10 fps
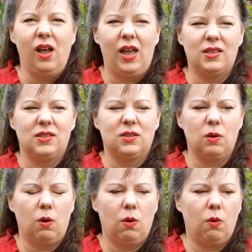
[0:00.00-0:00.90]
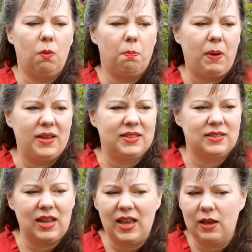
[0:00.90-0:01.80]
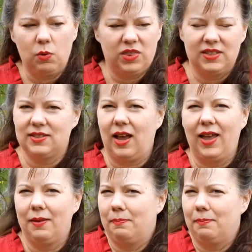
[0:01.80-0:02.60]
And so by staying with this diet,